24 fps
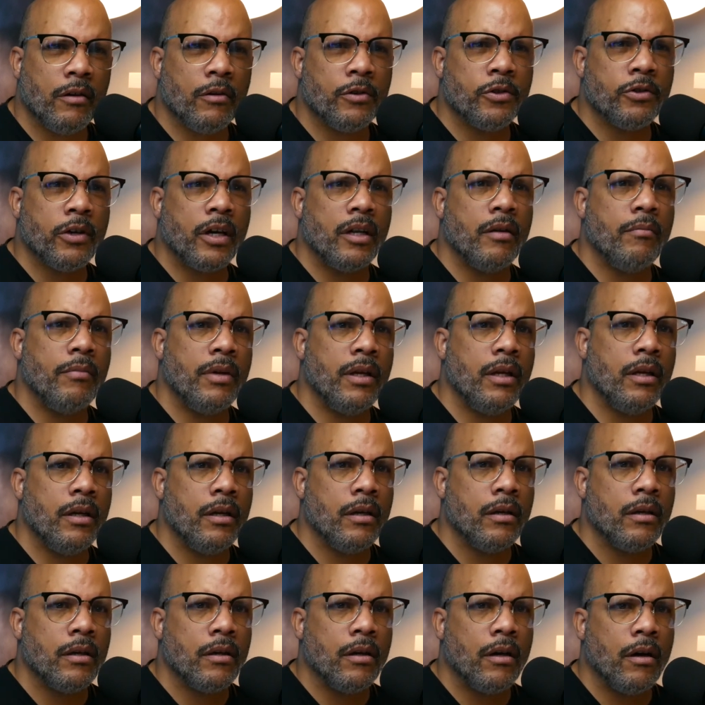trying to be
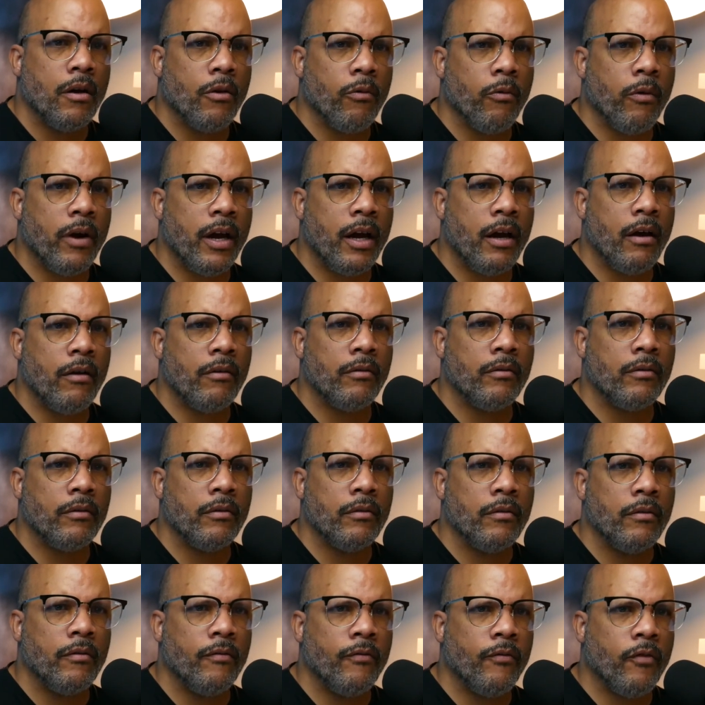around
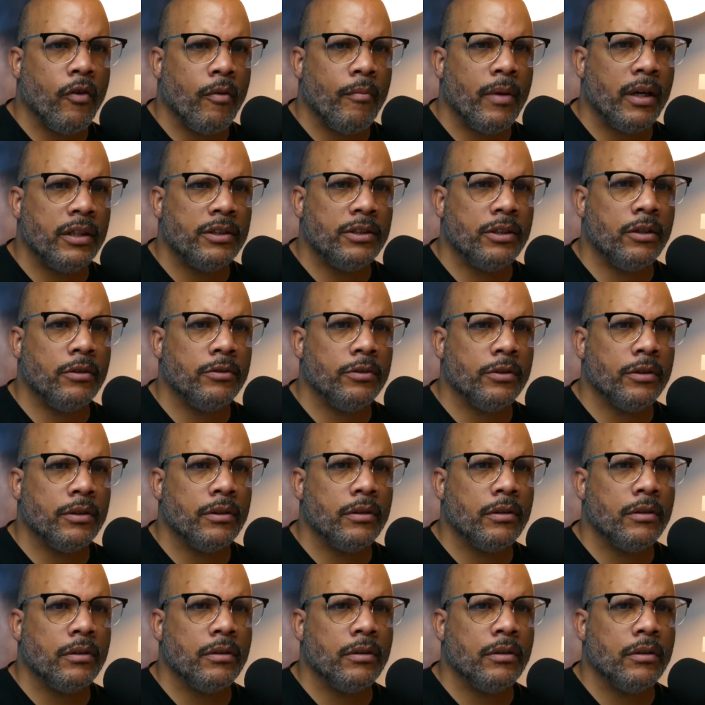for my children.
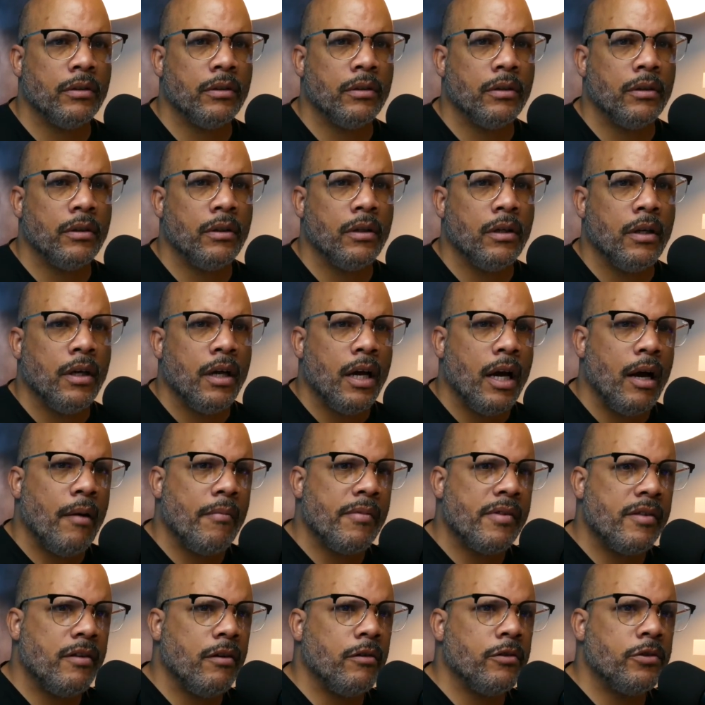I'm
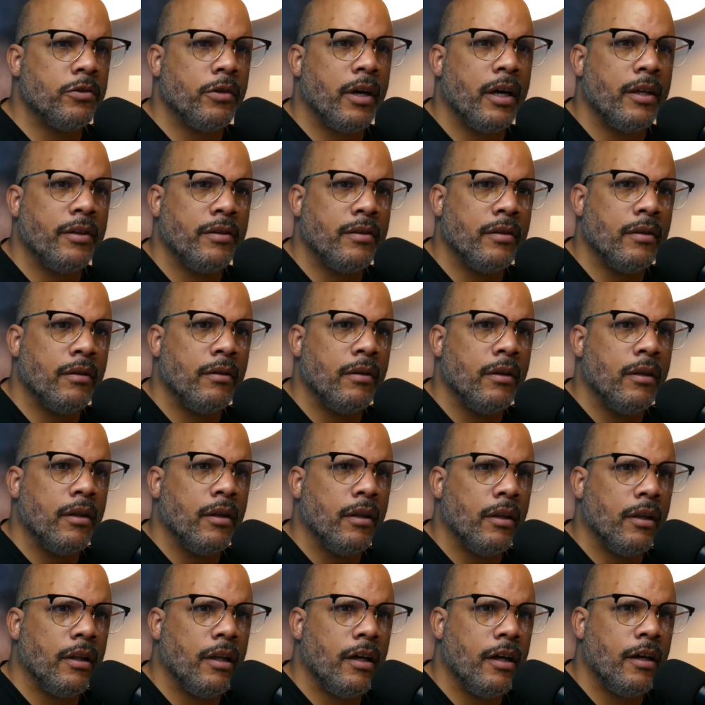still trying to
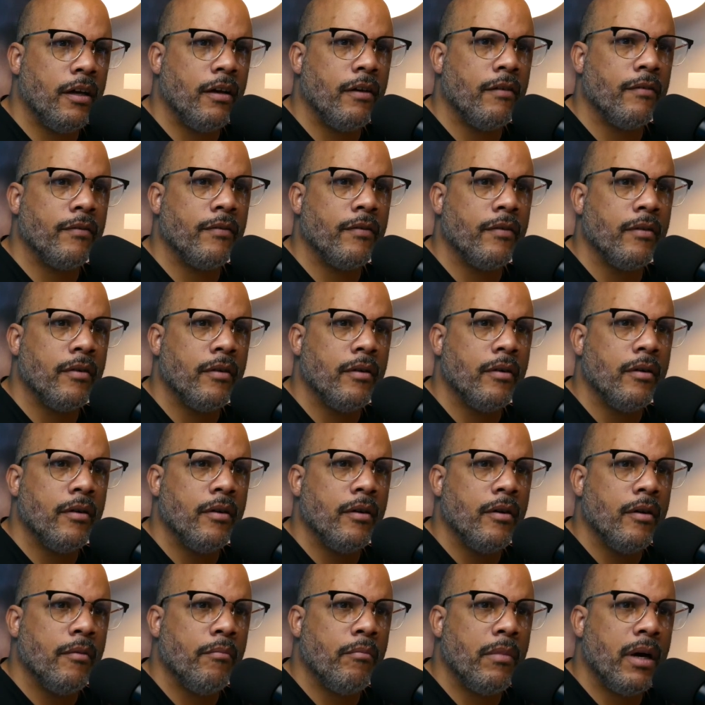love
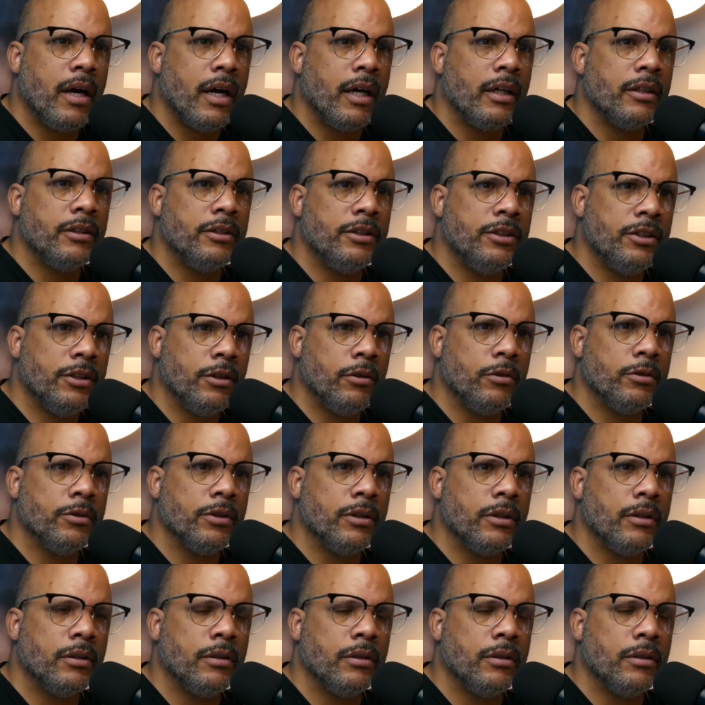my children.